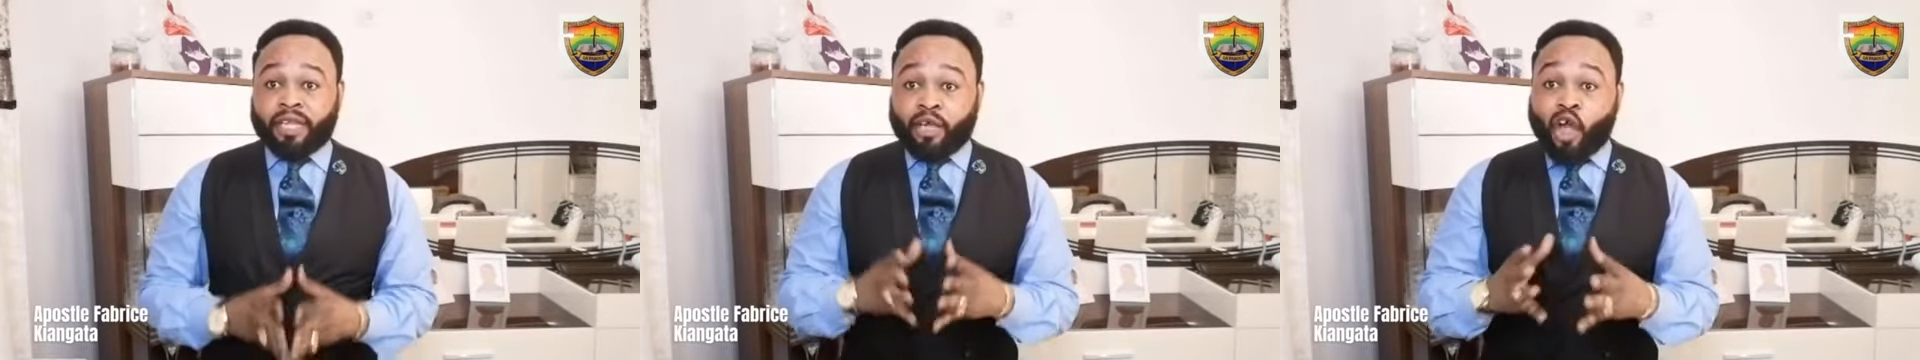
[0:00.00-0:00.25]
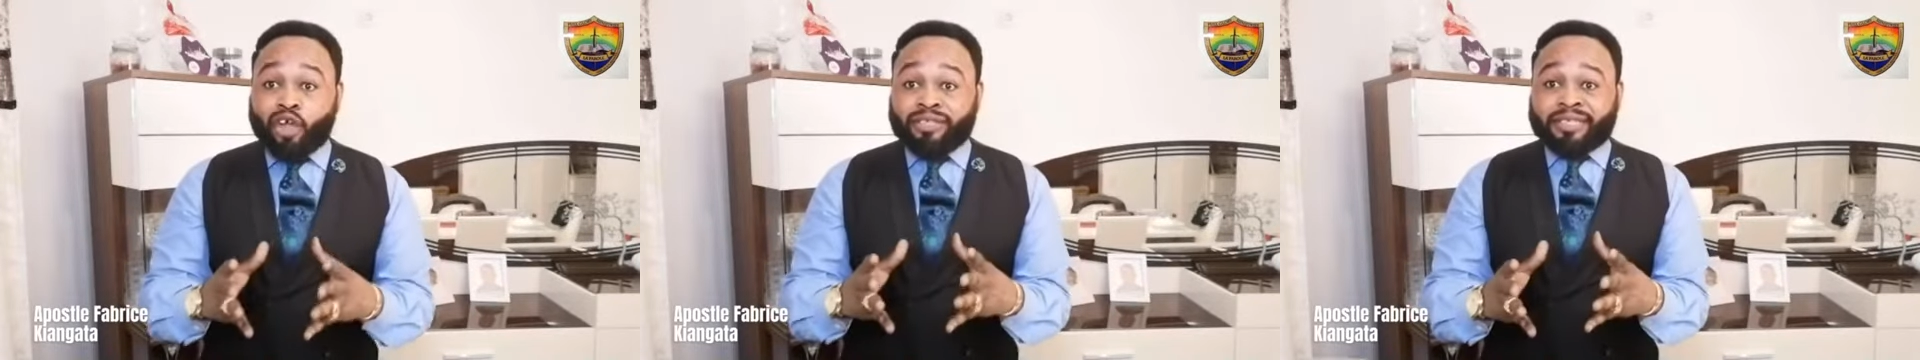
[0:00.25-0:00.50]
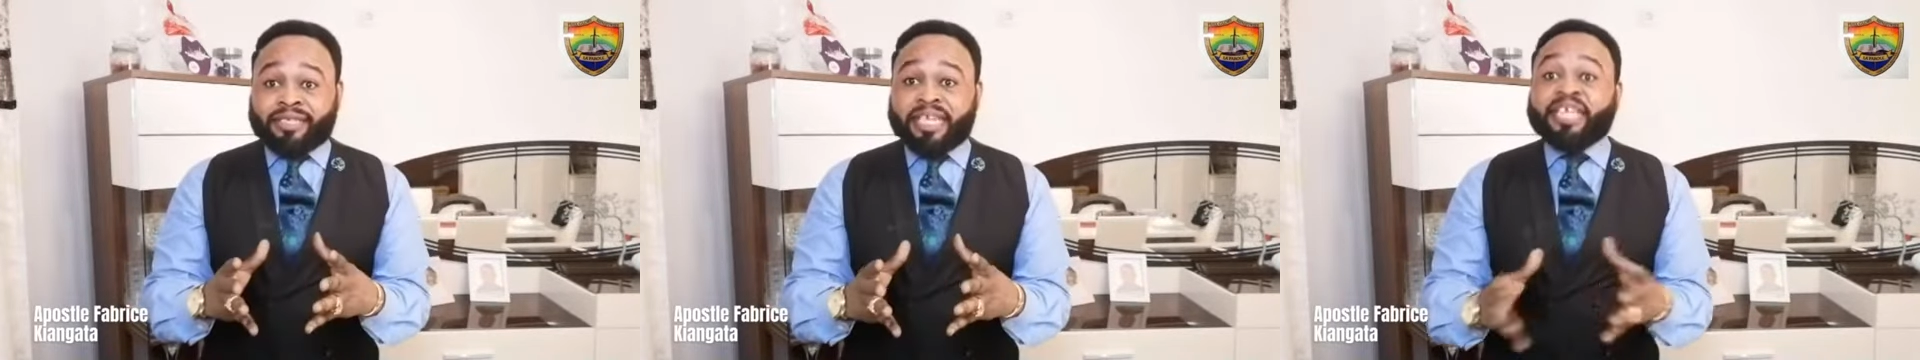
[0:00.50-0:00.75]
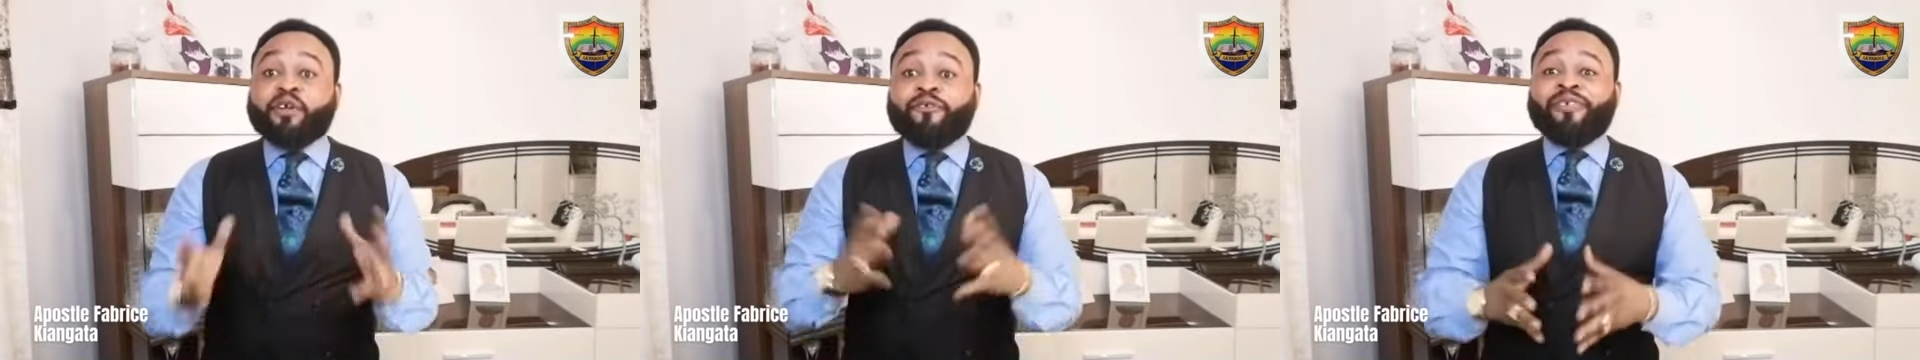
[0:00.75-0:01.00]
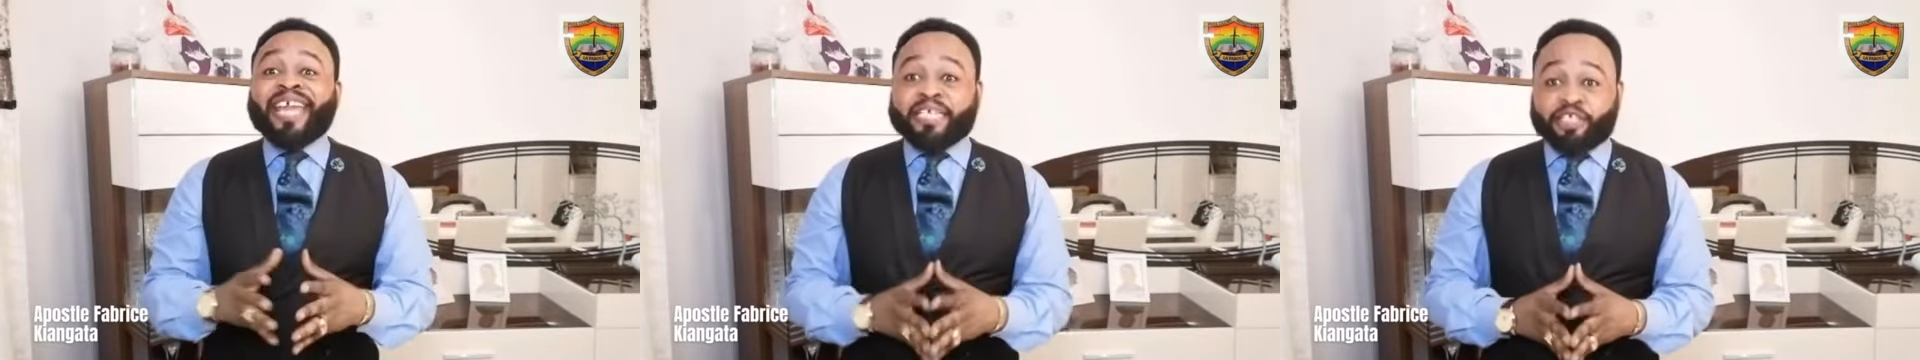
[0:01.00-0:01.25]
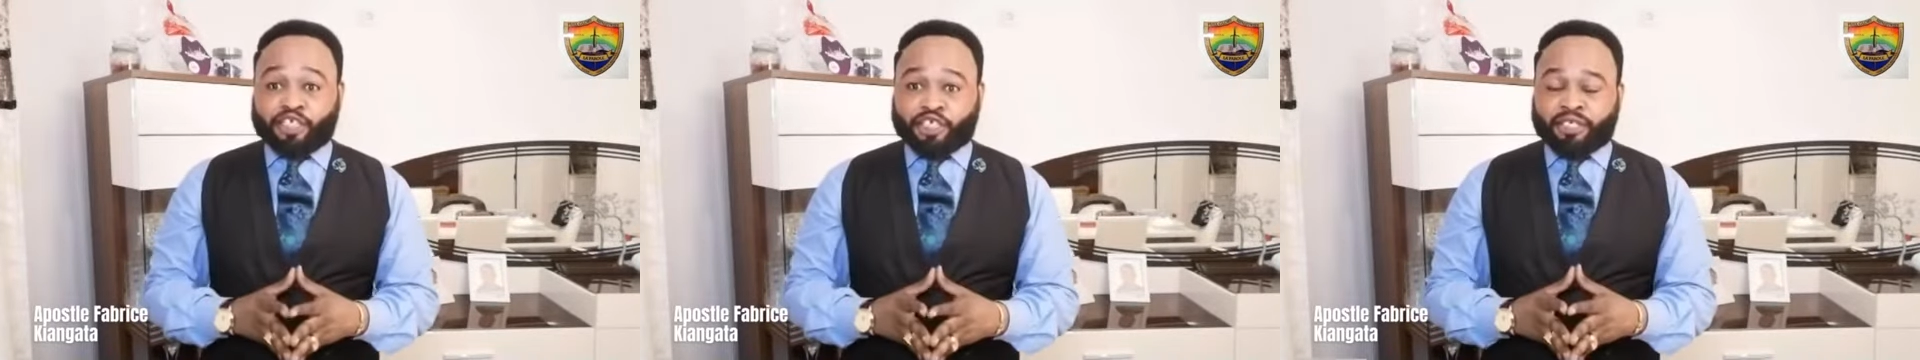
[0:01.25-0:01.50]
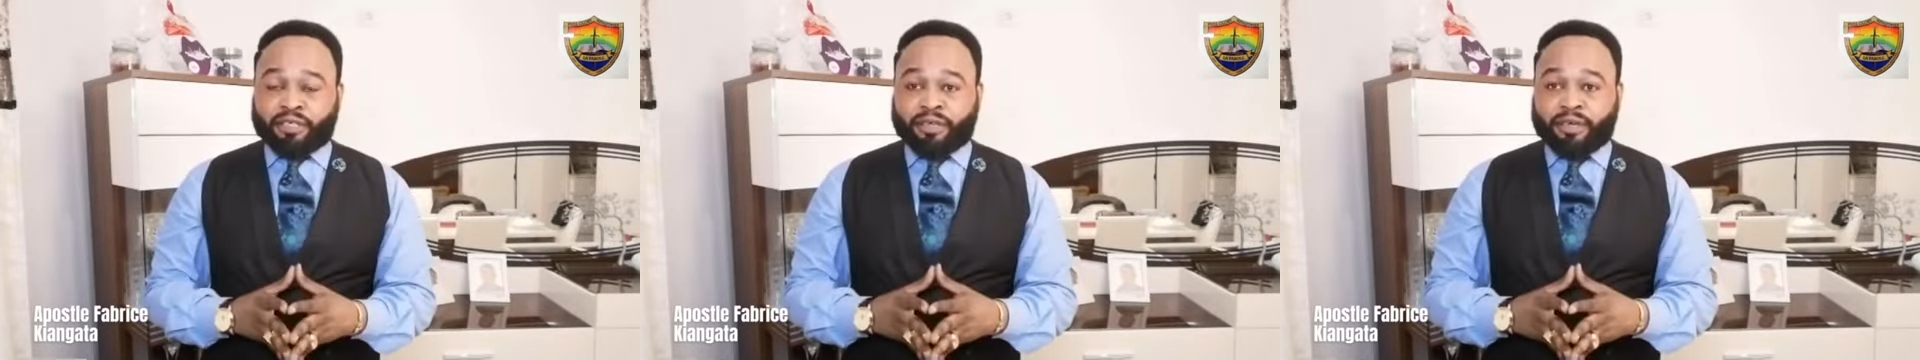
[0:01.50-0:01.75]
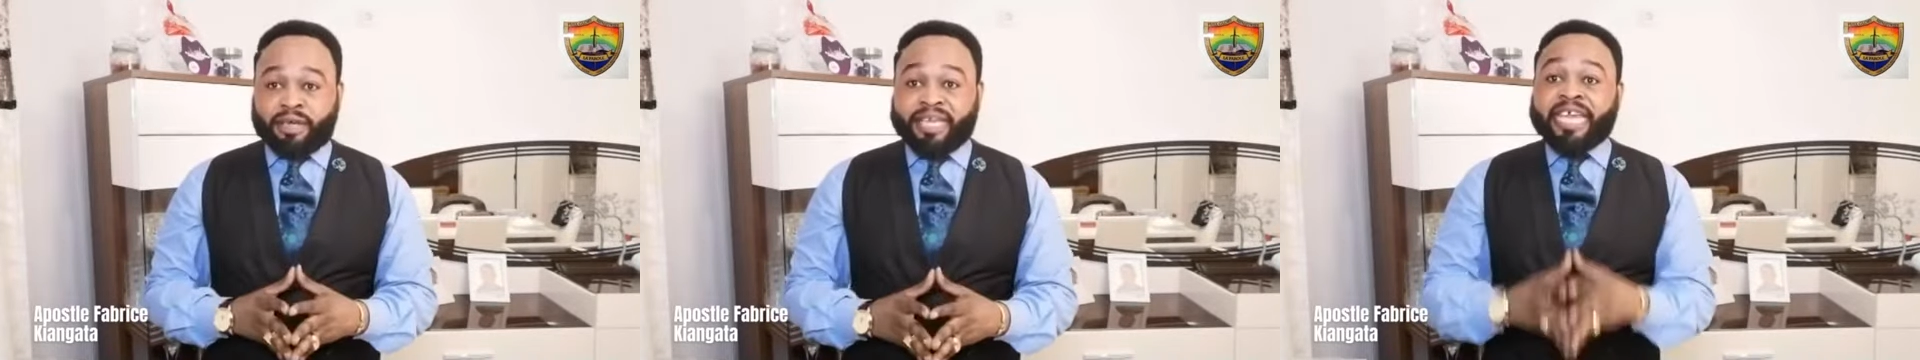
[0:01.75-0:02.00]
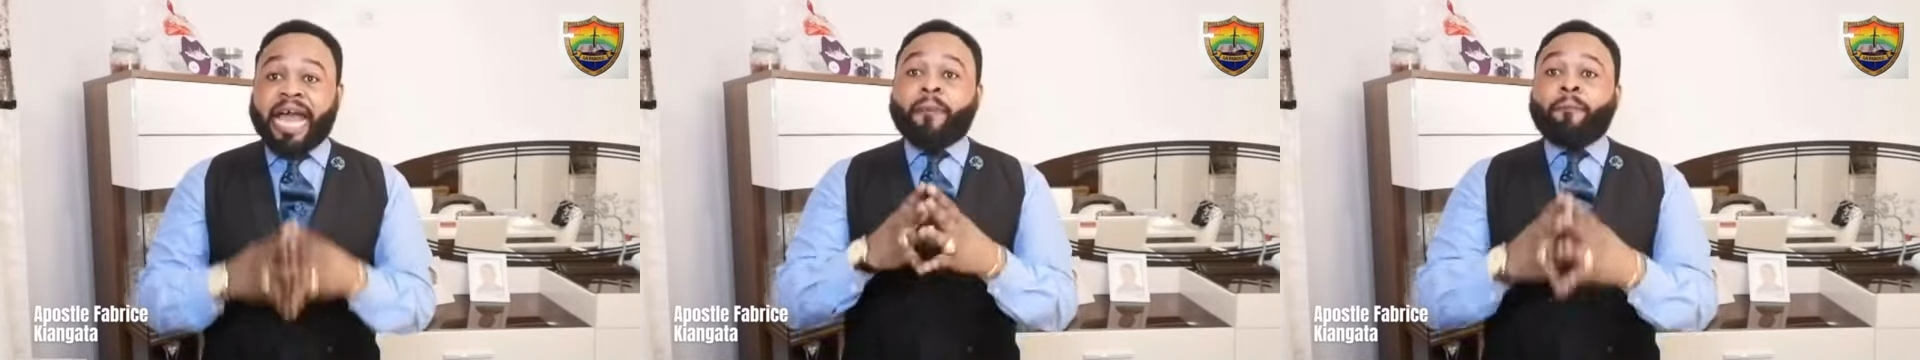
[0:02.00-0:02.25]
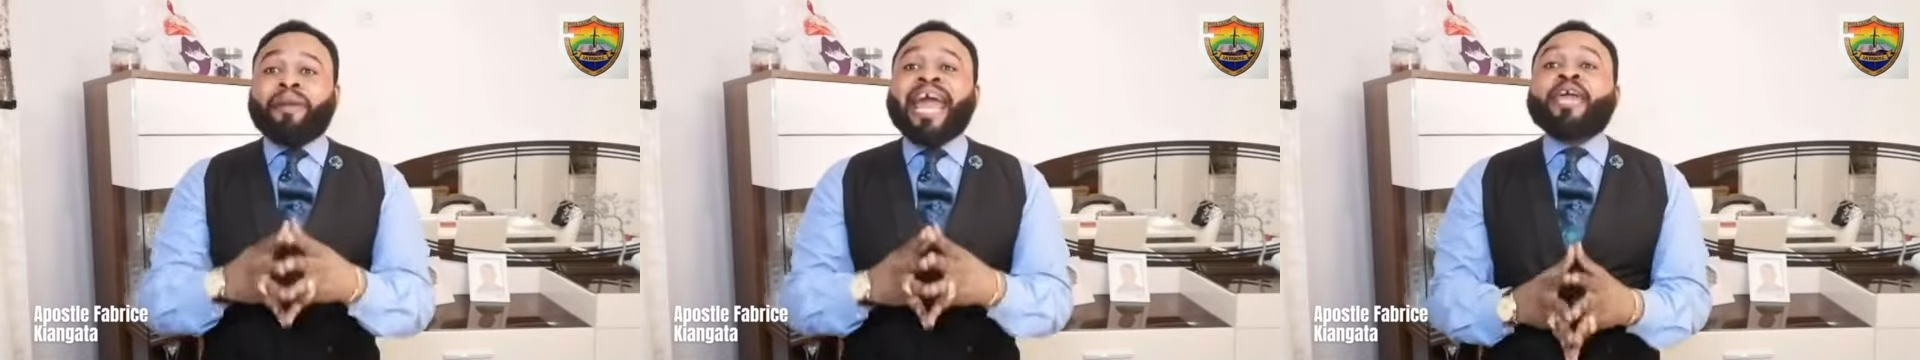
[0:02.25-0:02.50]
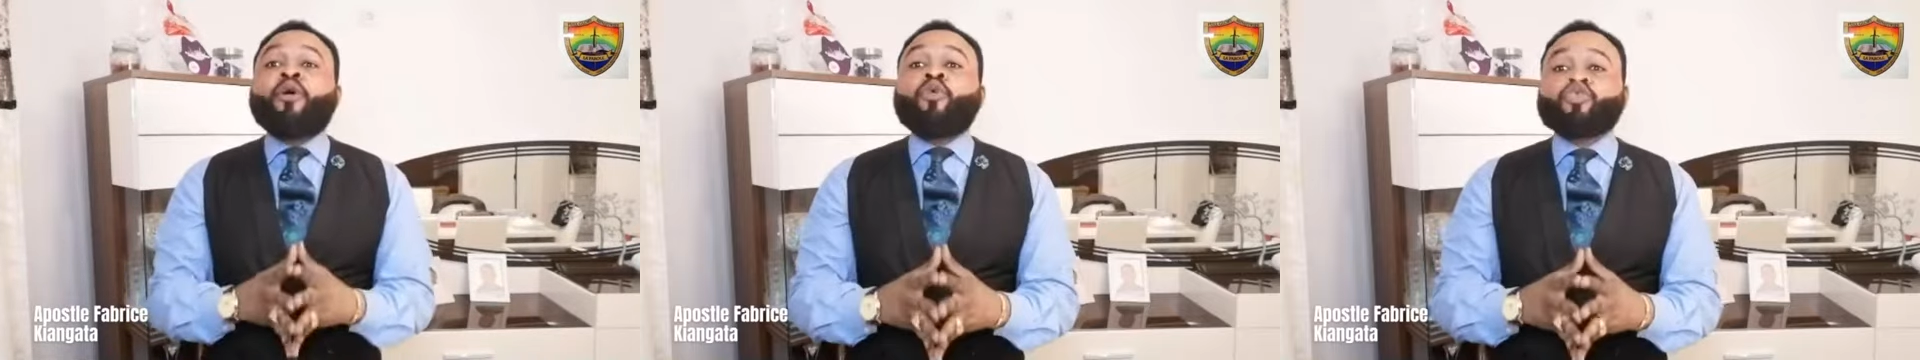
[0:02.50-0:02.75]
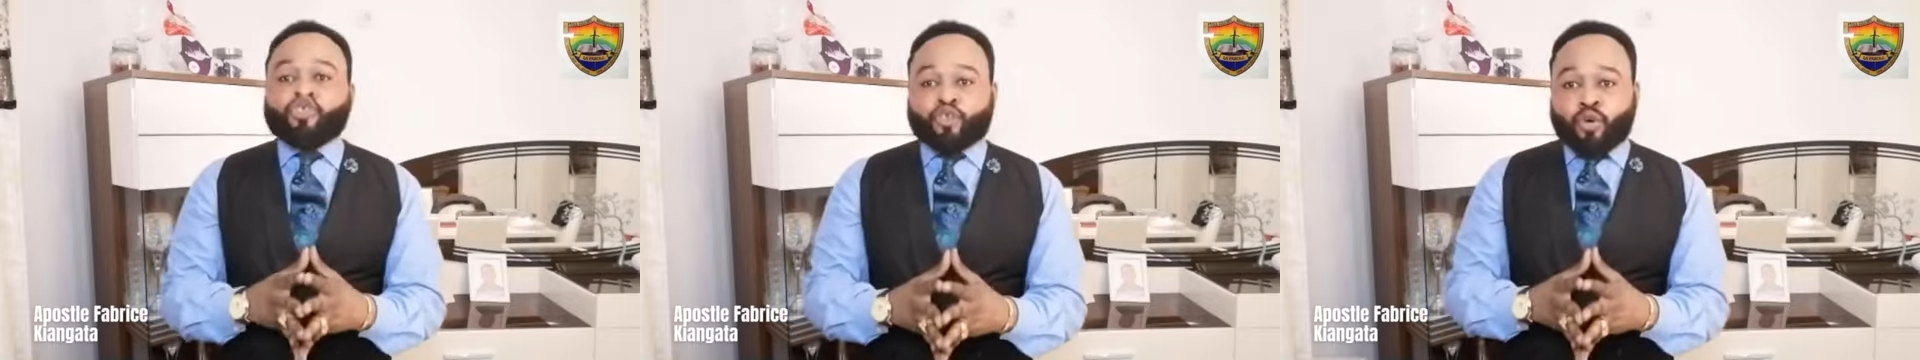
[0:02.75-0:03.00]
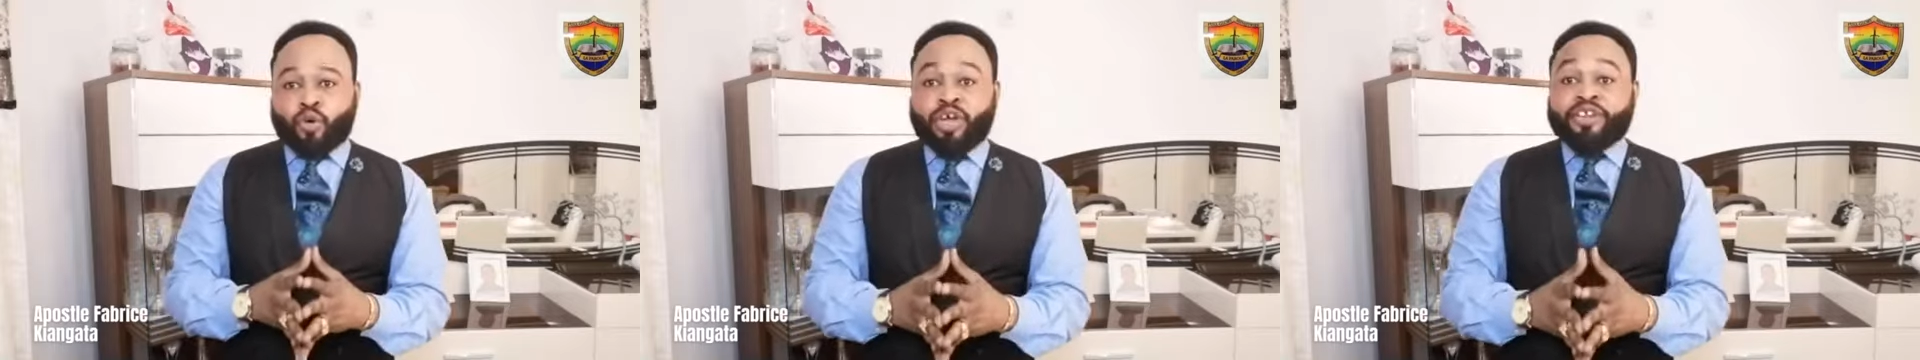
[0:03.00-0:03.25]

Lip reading: God in the flesh, He applied also